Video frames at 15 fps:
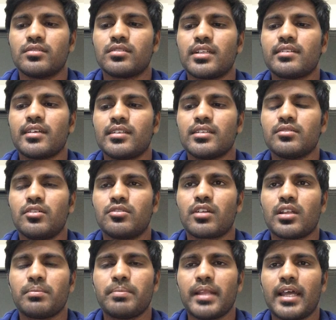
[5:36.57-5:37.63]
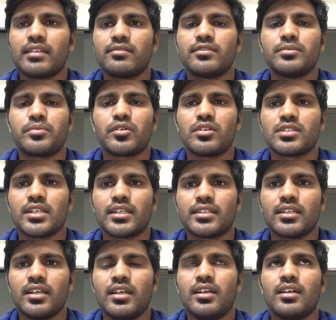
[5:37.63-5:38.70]
design the overall plan of the
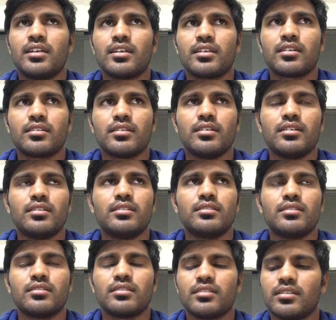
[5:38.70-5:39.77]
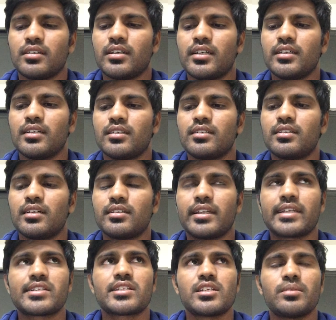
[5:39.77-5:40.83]
project. uh, Here the
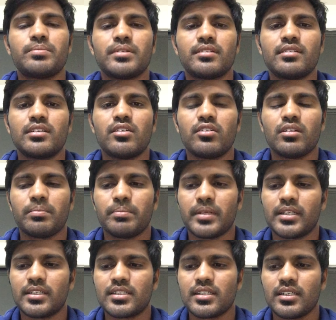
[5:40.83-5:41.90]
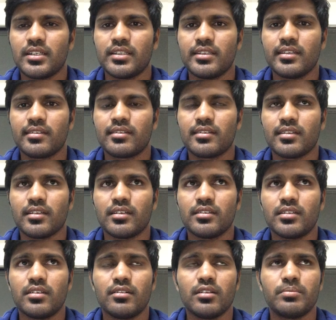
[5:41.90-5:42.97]
next step is the development. In this, the
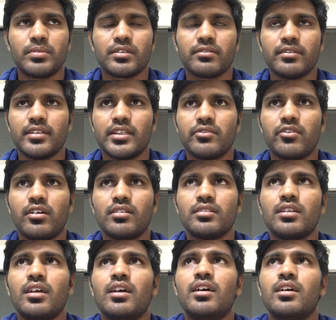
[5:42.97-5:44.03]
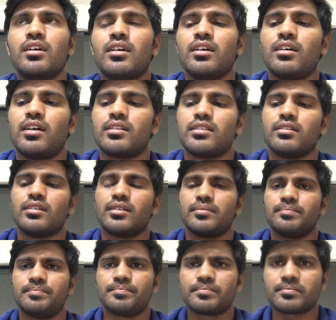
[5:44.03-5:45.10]
developers will involve, and they
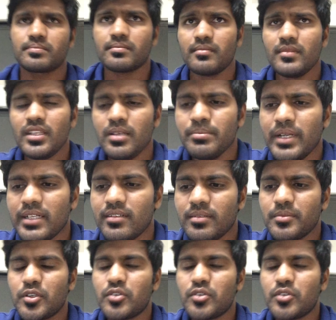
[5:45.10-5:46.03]
made some